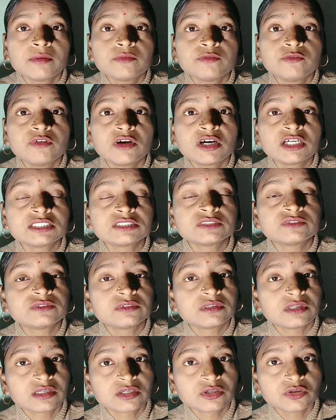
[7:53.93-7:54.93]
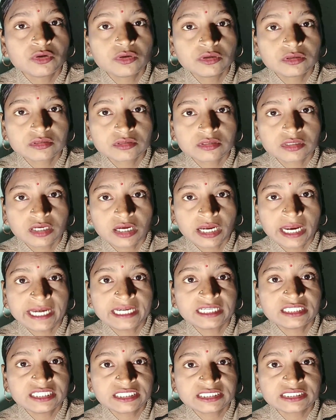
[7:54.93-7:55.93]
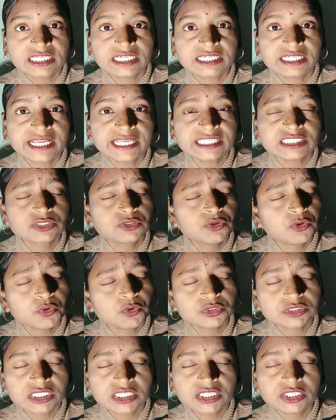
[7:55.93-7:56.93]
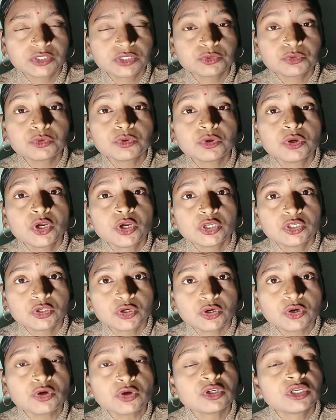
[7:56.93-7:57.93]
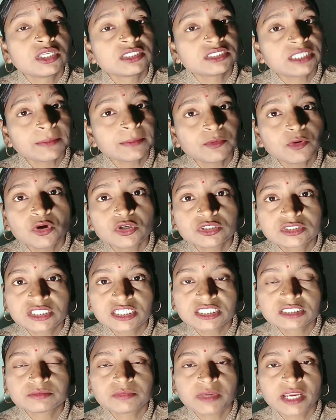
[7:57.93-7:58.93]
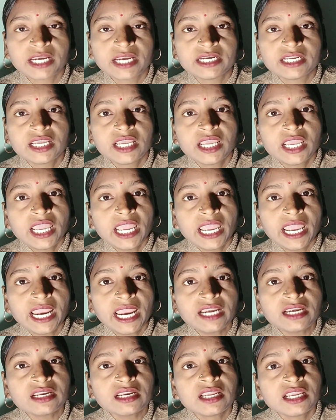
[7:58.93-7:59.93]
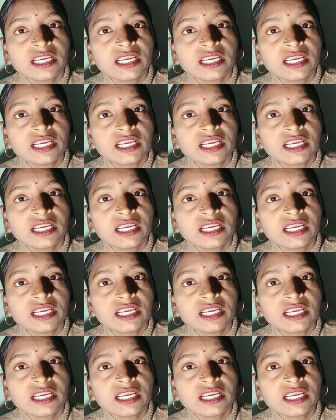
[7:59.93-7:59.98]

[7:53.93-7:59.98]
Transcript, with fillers: words and this sentence goes into your subconscious mind, and